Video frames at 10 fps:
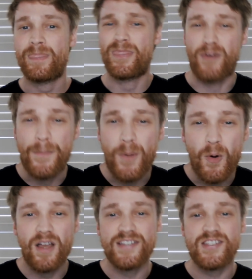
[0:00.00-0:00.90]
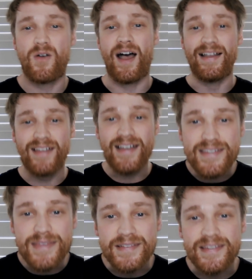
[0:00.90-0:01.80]
The report also
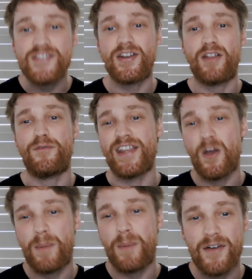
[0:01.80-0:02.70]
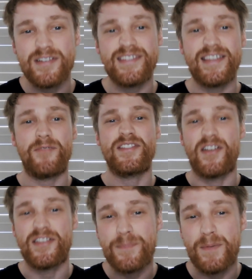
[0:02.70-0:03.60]
highlights that digital video piracy
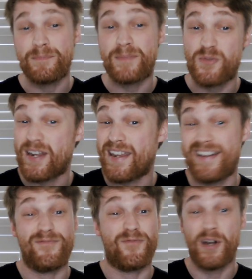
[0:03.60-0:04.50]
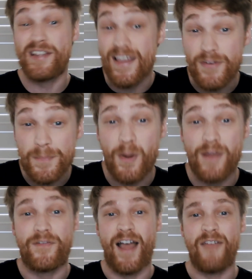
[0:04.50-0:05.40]
results in between
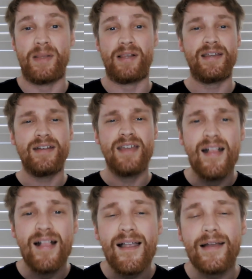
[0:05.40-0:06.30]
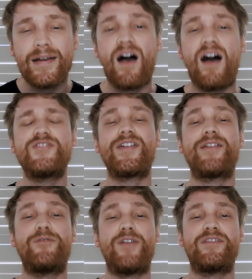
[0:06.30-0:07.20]
$47.5 billion and
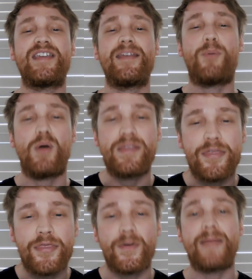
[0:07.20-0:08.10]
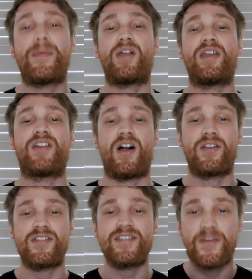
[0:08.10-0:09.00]
$115.3
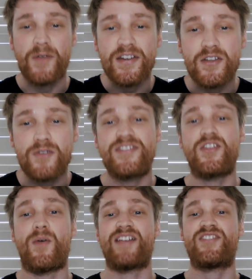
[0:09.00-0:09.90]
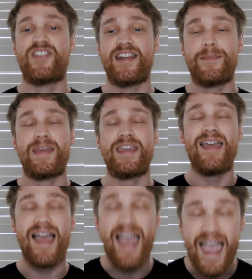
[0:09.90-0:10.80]
billion in reduced US
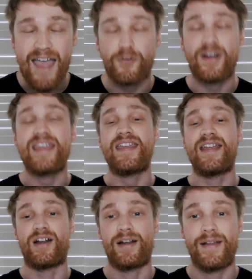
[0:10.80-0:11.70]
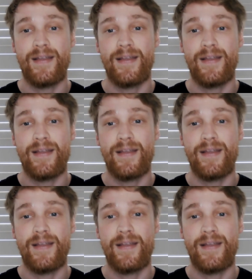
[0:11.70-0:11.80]
GDP every year,